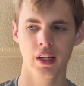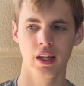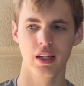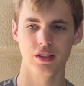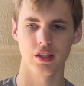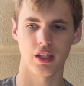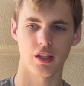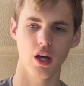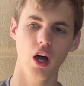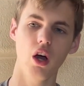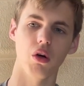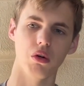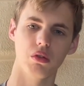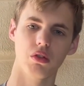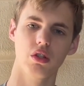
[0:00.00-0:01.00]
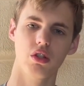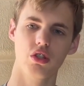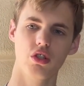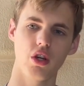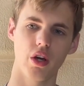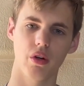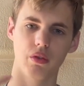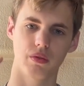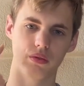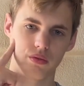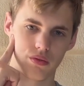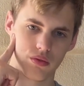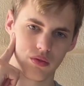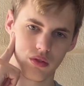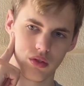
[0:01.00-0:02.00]
It's like, oh, so
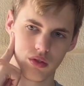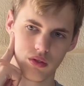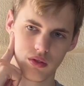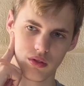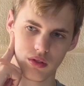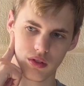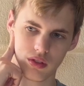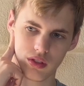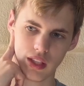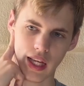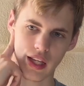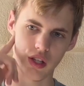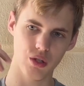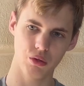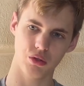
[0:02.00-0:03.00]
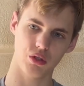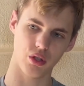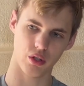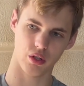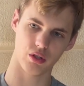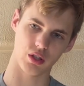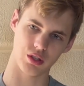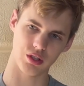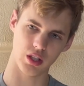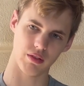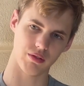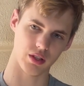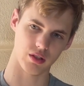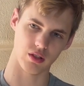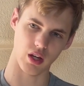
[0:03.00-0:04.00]
they used her to see if
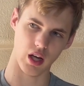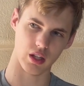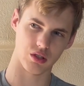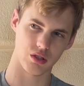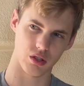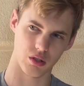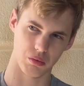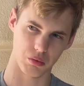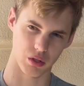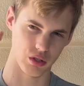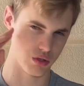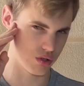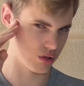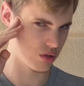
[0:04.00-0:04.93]
the doctor would,